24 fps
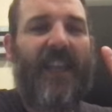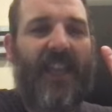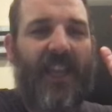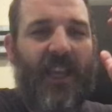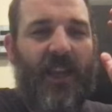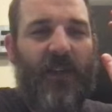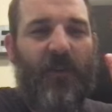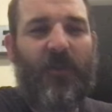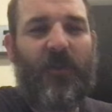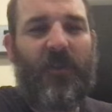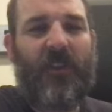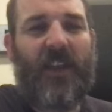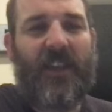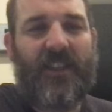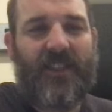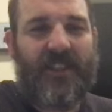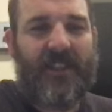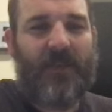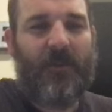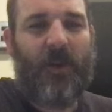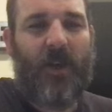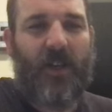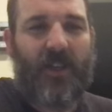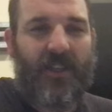if
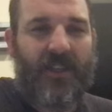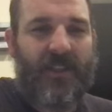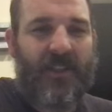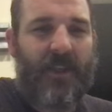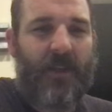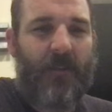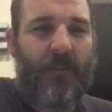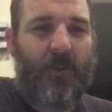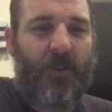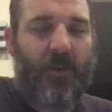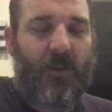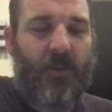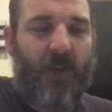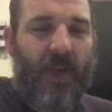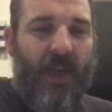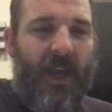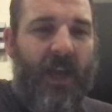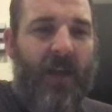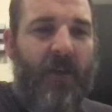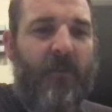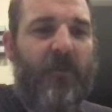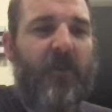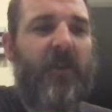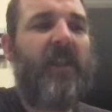that's the body type that you
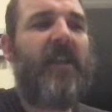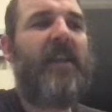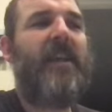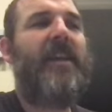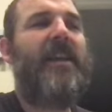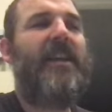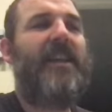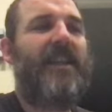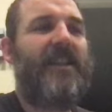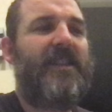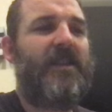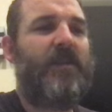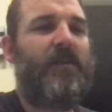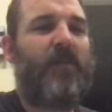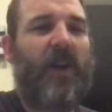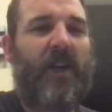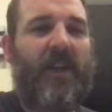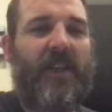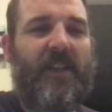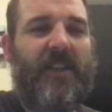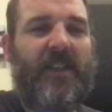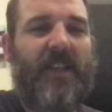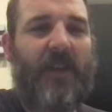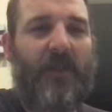have. It's the
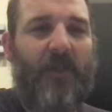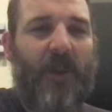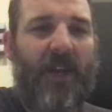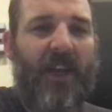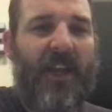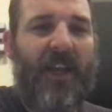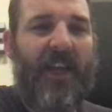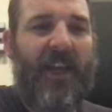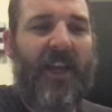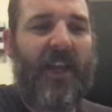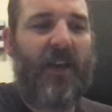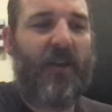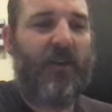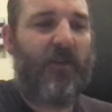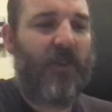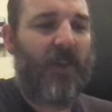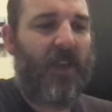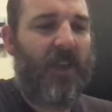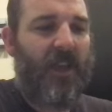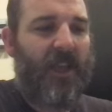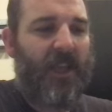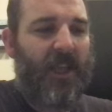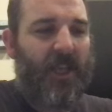body type I have.